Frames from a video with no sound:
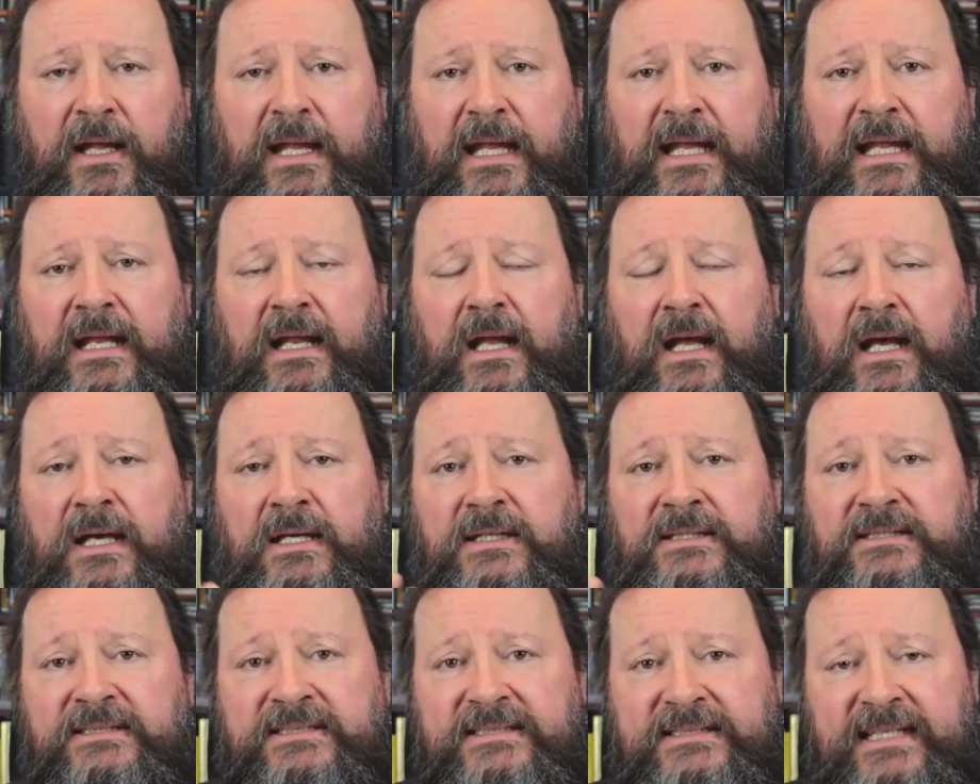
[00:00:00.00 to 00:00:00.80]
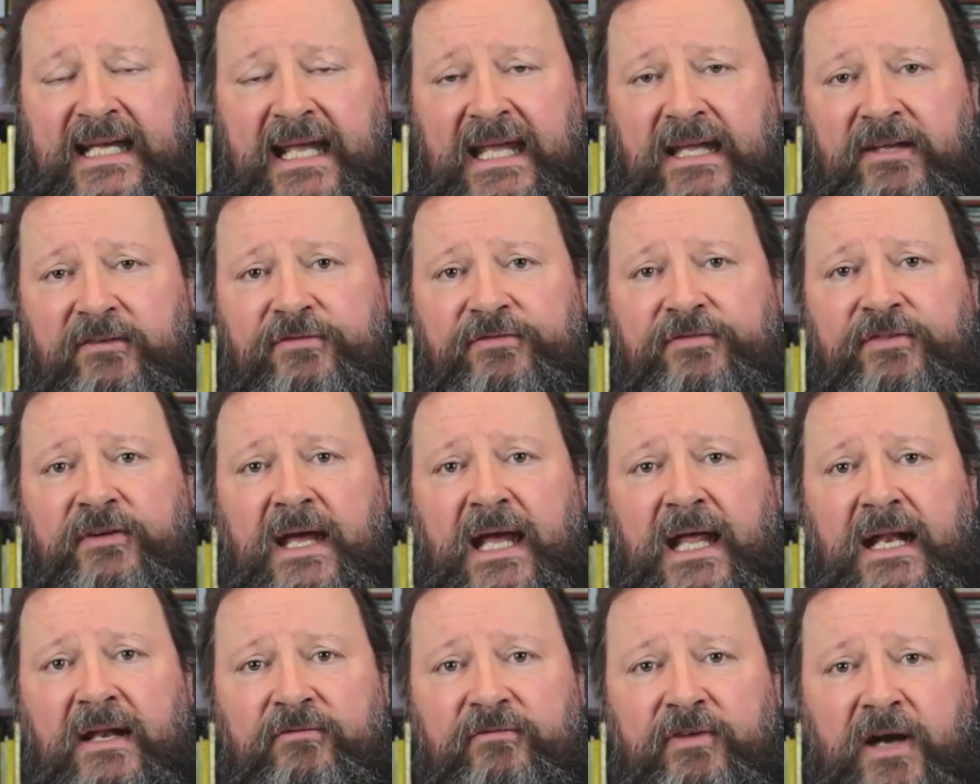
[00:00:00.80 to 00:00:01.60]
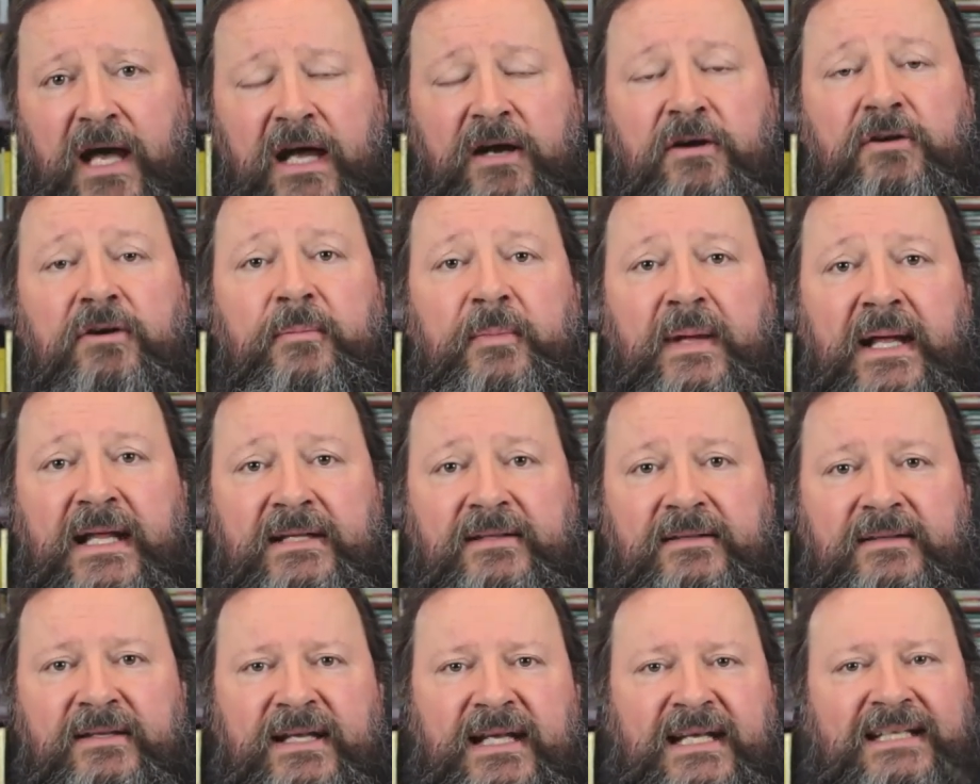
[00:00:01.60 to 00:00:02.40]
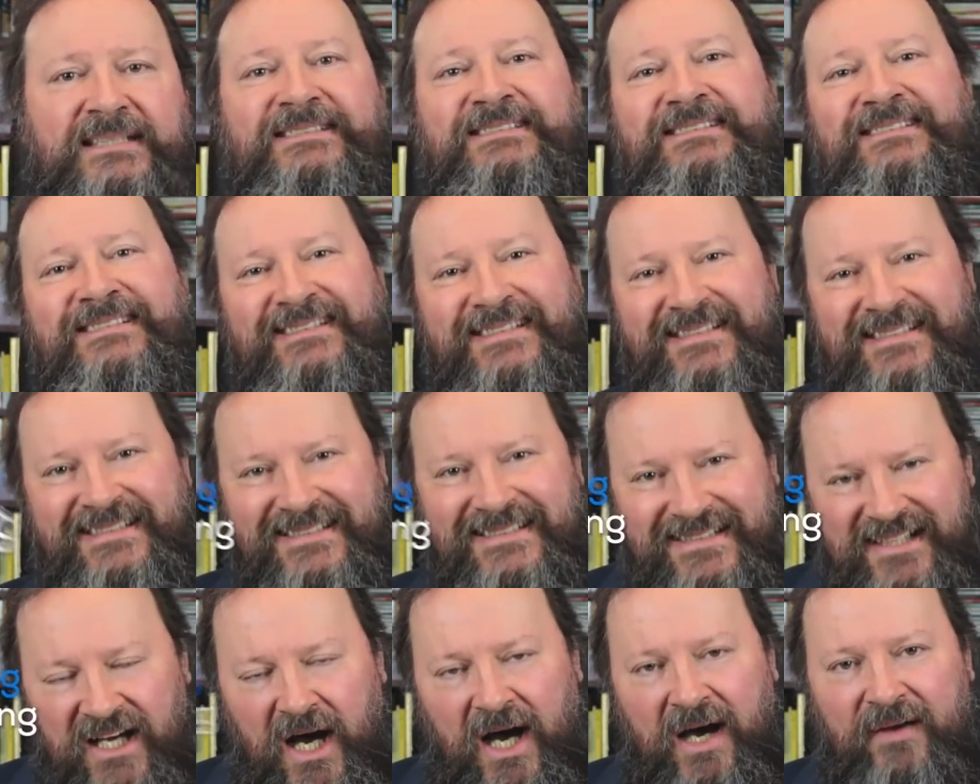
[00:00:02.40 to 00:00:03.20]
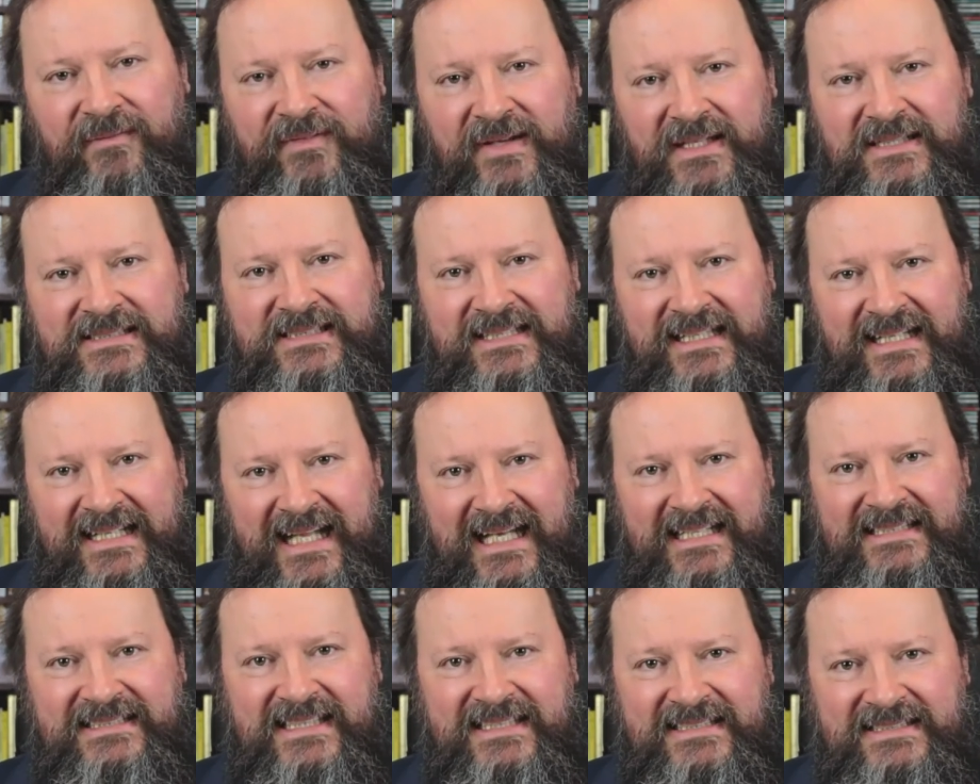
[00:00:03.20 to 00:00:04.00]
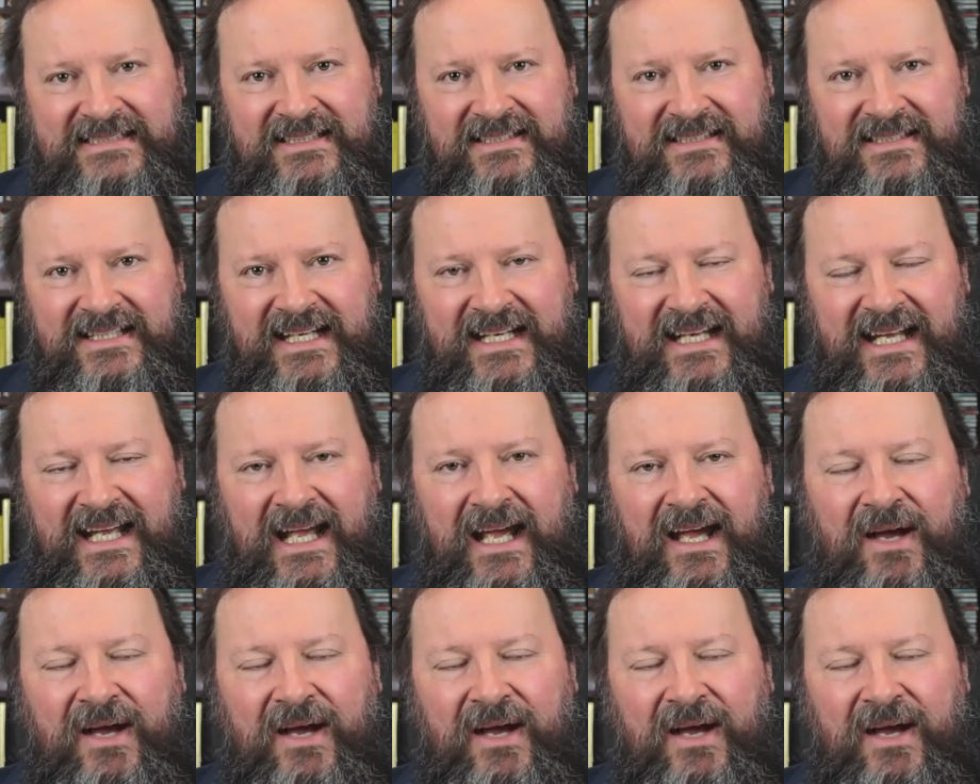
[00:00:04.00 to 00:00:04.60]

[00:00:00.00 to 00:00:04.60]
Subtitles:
in a safe environment is obviously necessary.